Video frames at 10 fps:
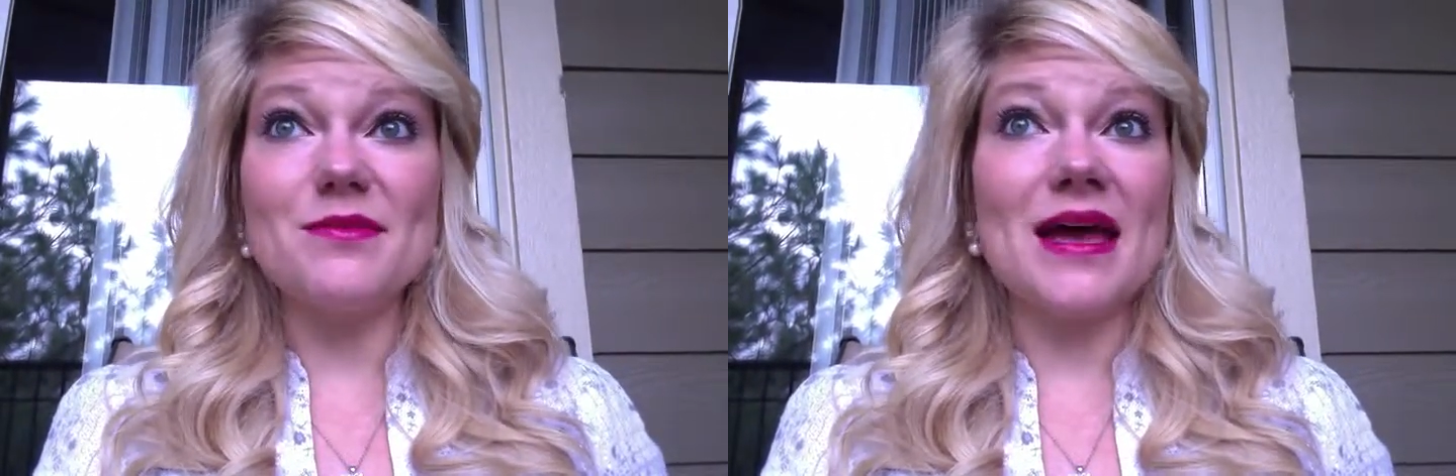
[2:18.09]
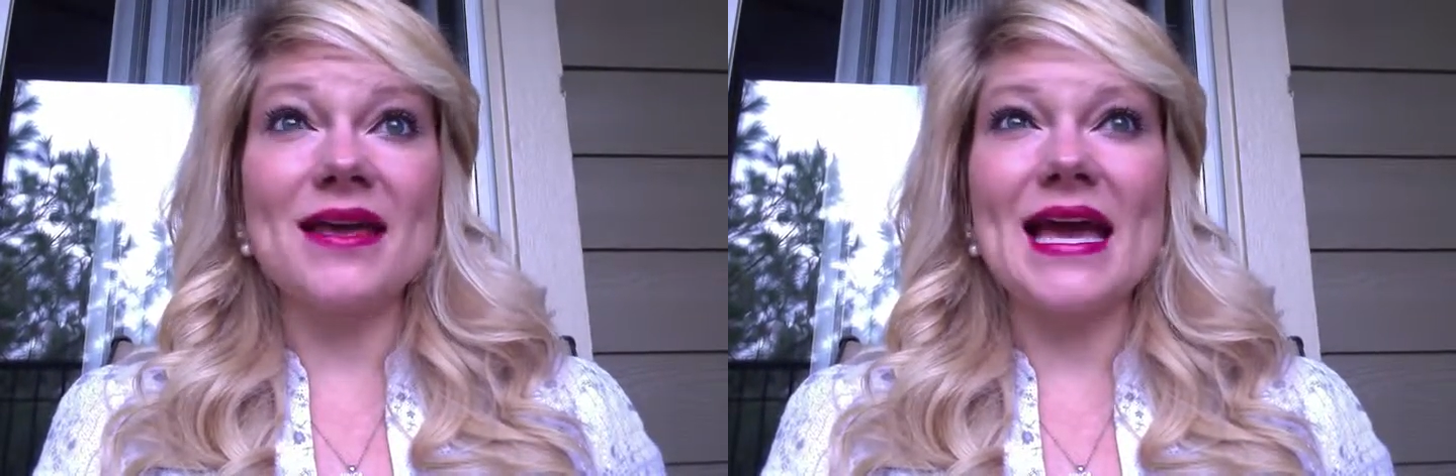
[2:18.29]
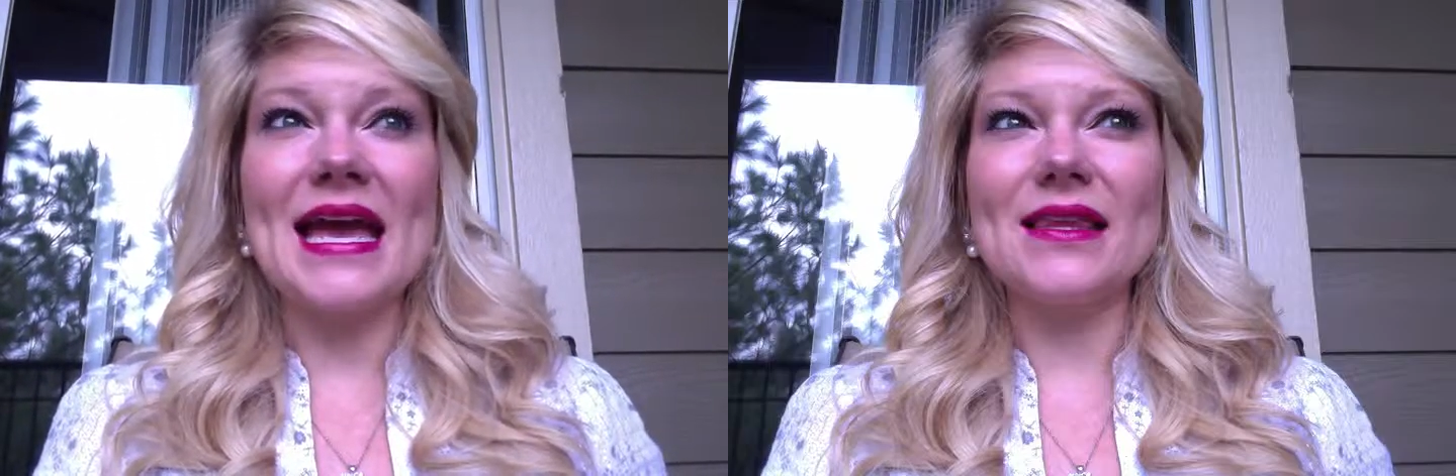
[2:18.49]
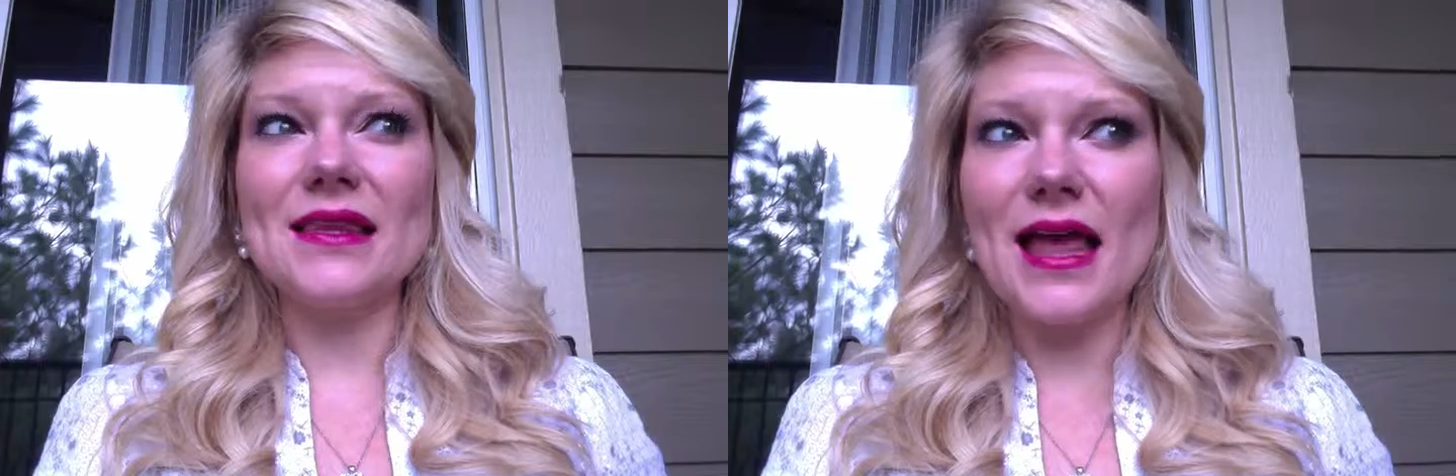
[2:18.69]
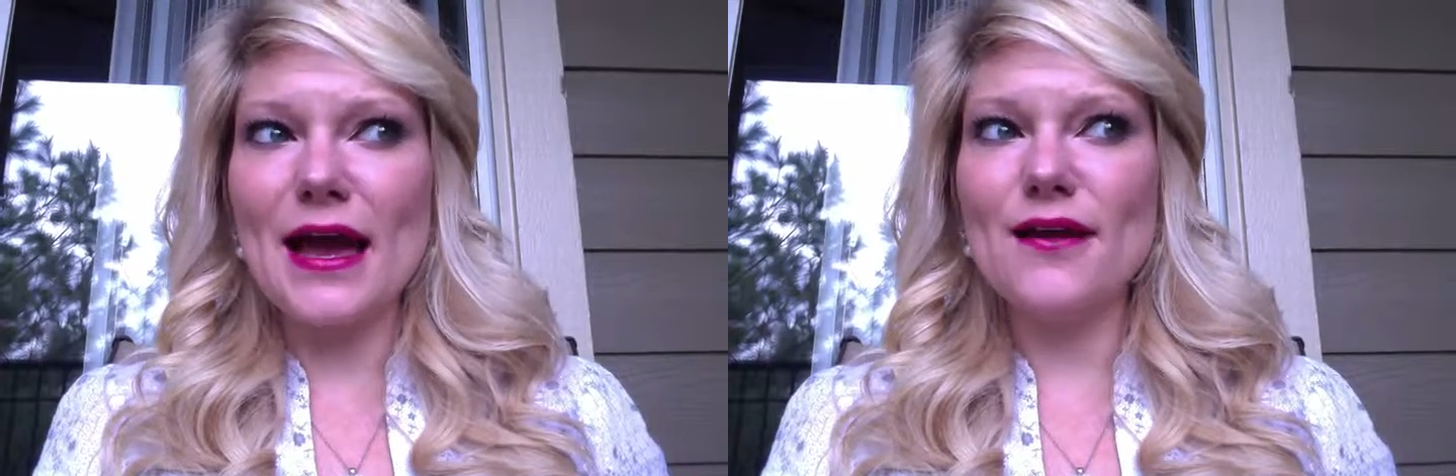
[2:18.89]
been a
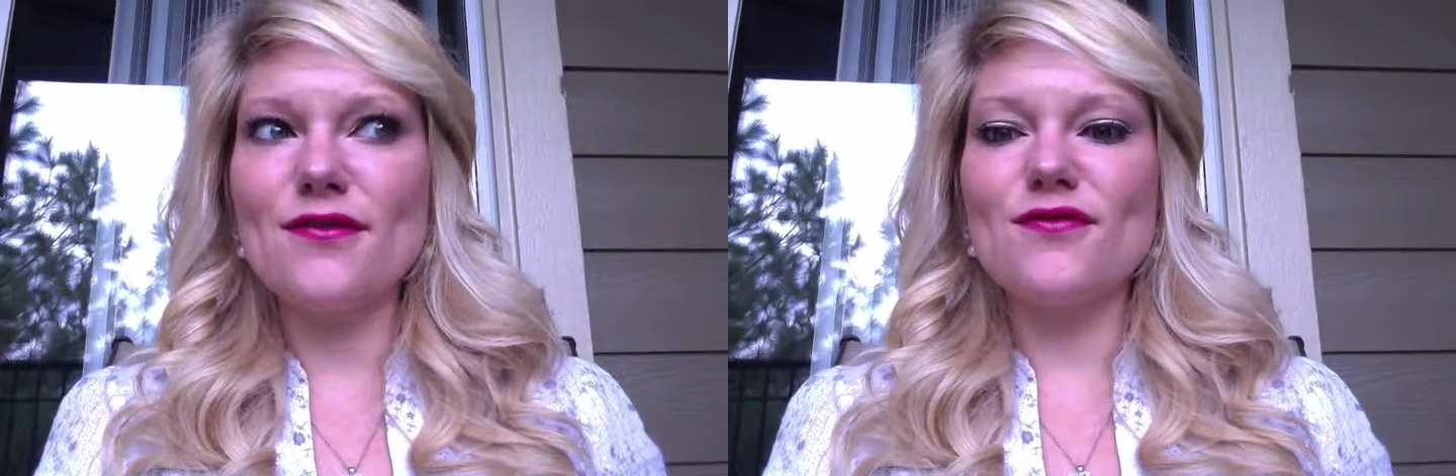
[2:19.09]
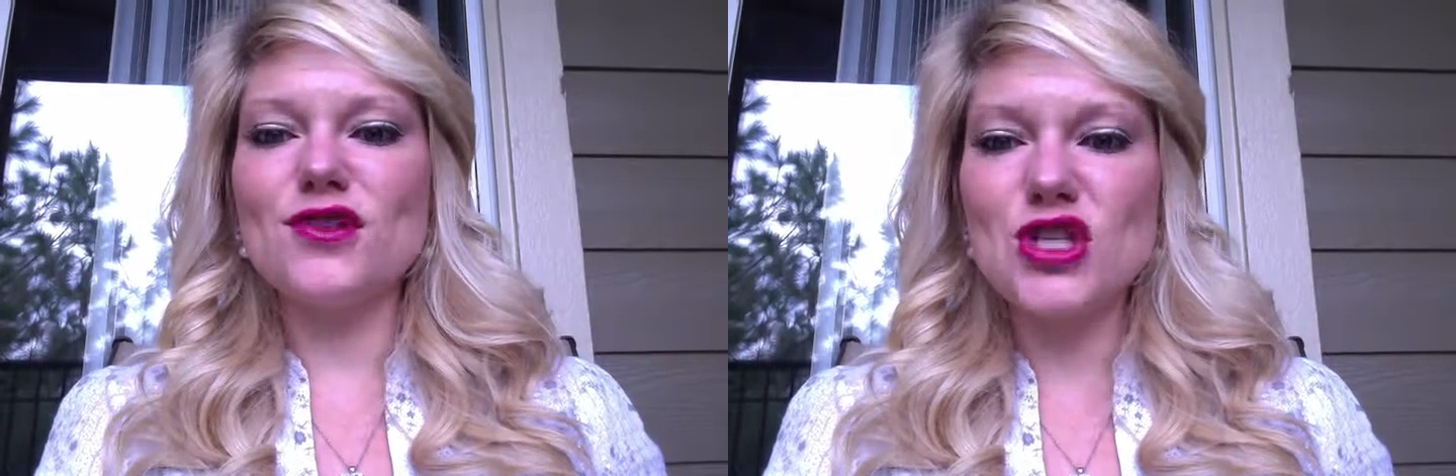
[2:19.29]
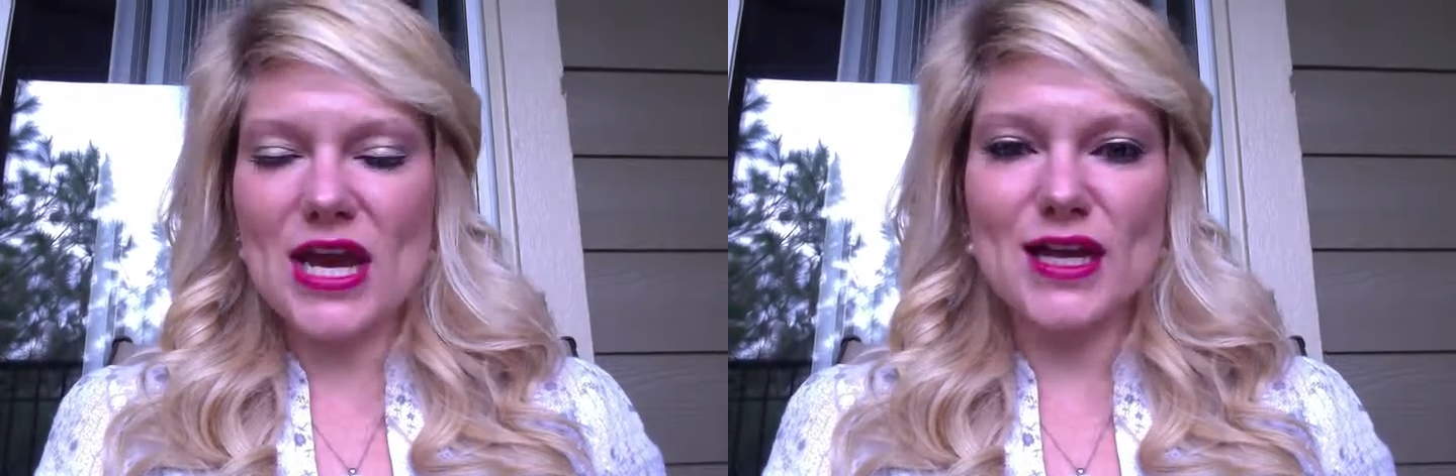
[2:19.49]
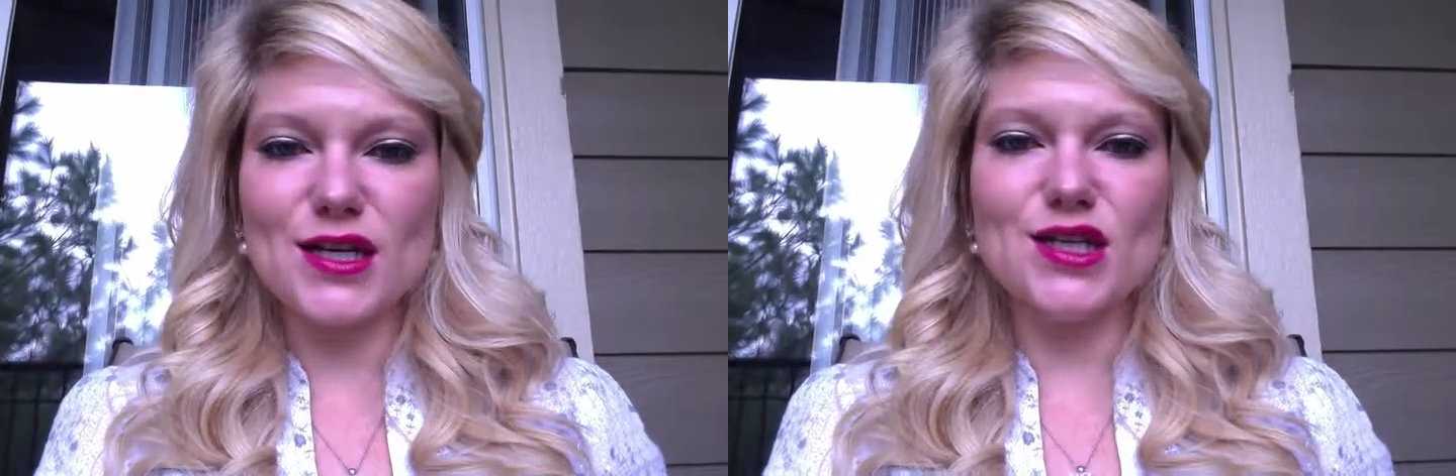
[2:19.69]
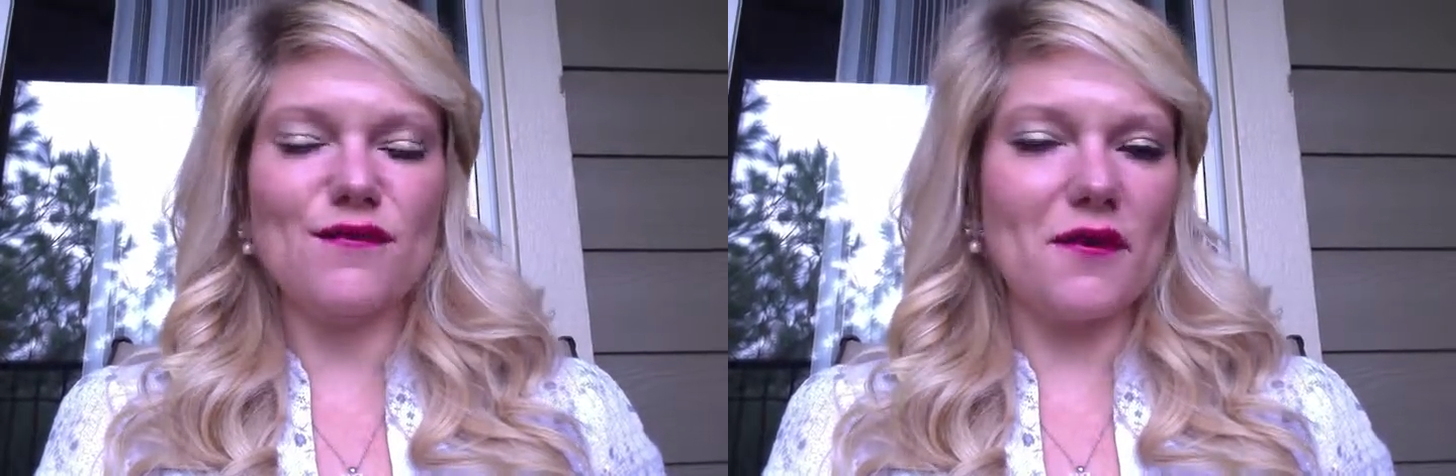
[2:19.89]
life
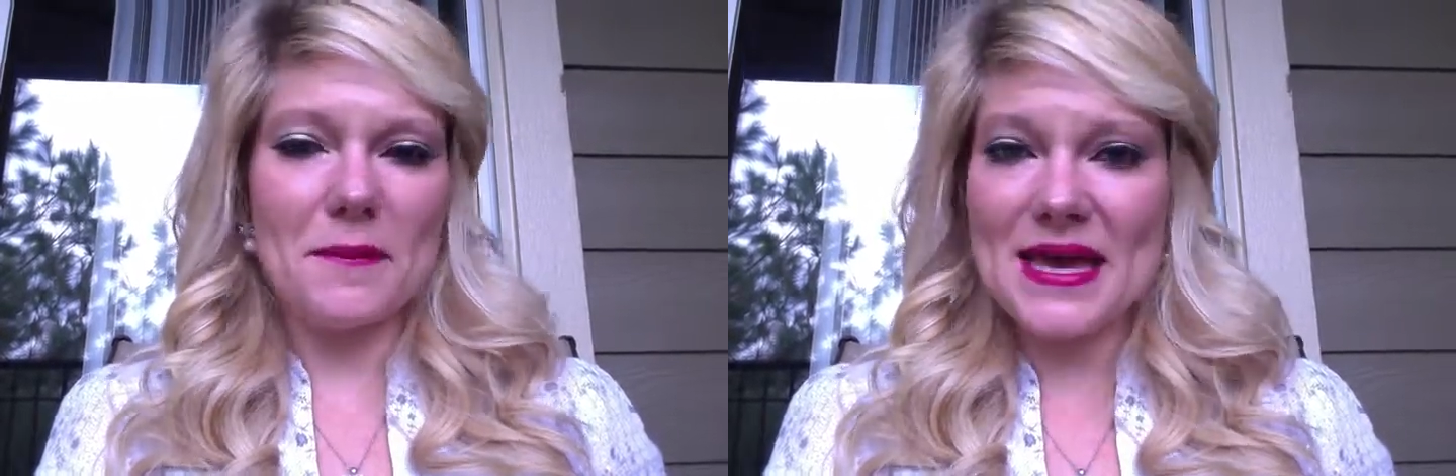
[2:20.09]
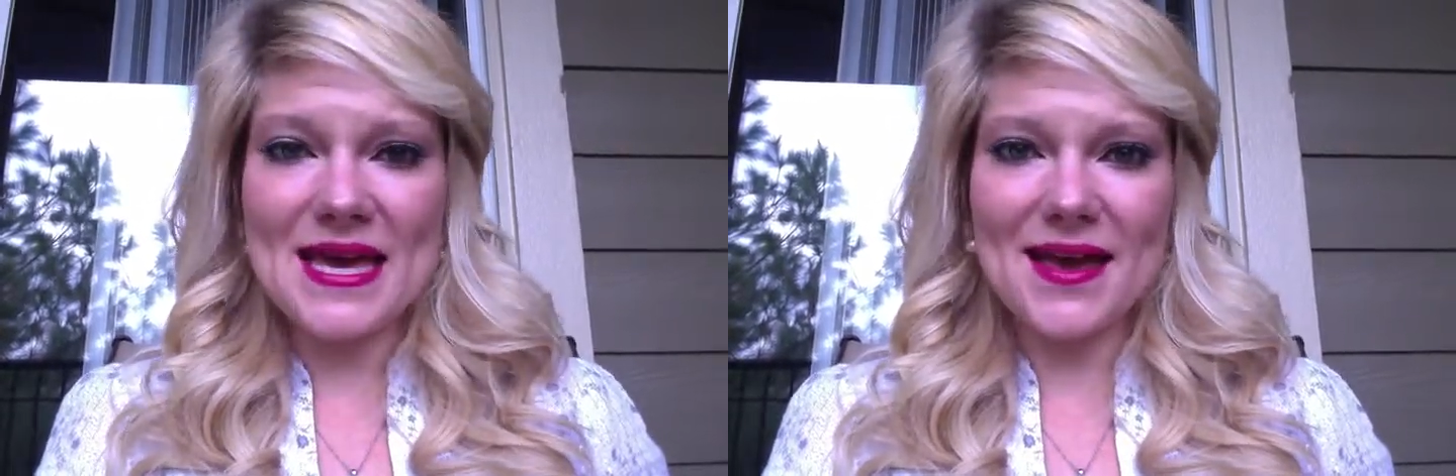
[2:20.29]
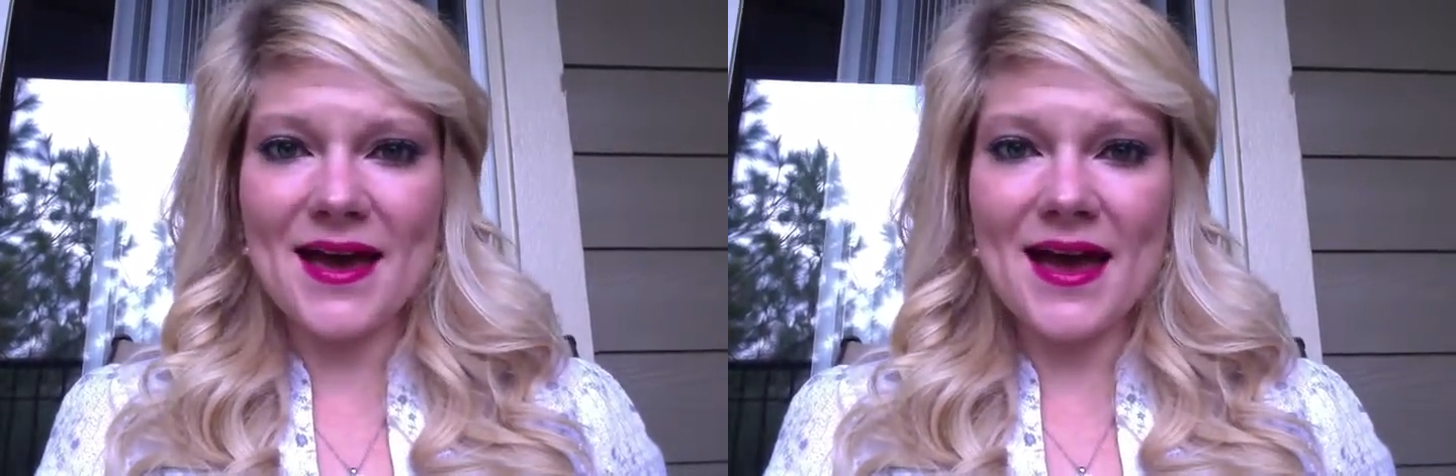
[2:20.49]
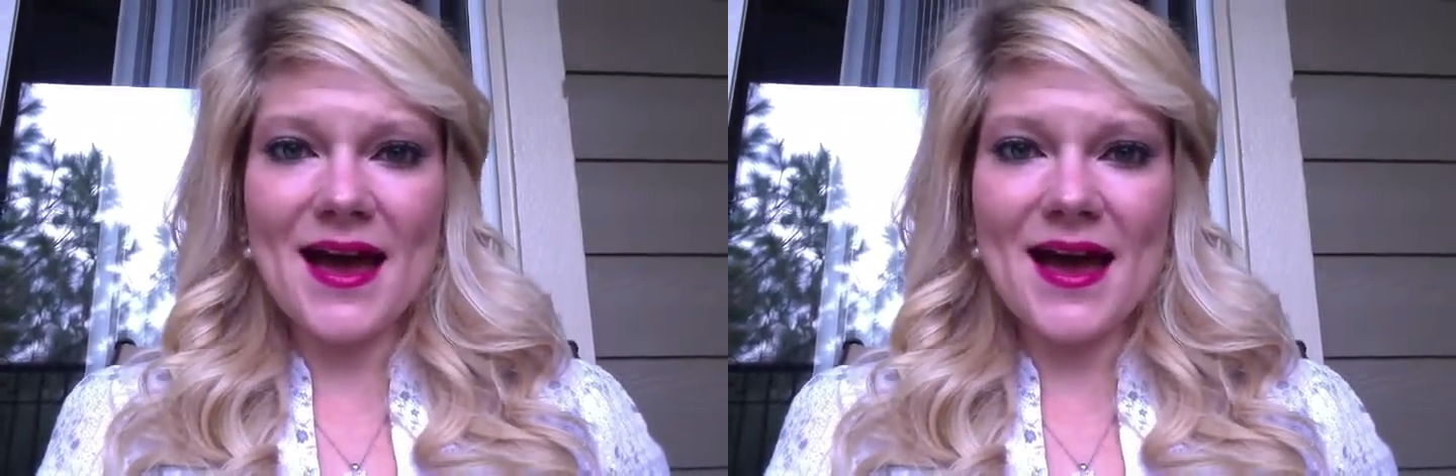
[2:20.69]
change for me,